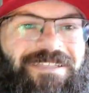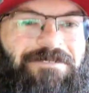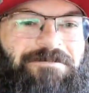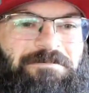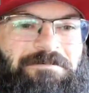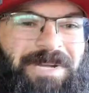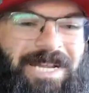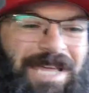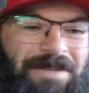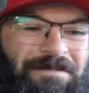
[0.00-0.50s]

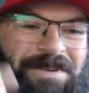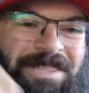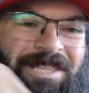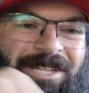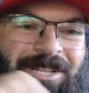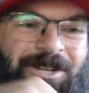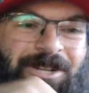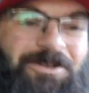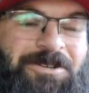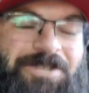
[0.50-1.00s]
But I'm in the
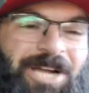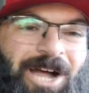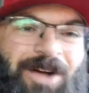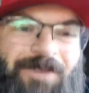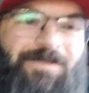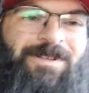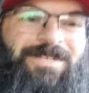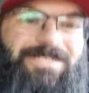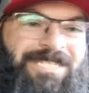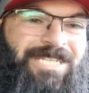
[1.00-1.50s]
little
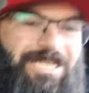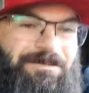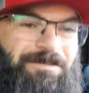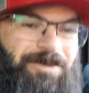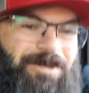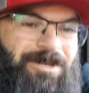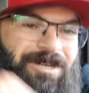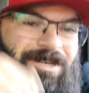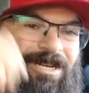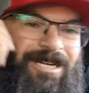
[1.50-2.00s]
coffin
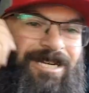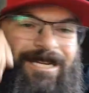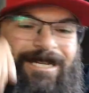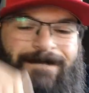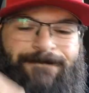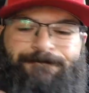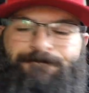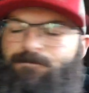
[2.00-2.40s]
sleeper.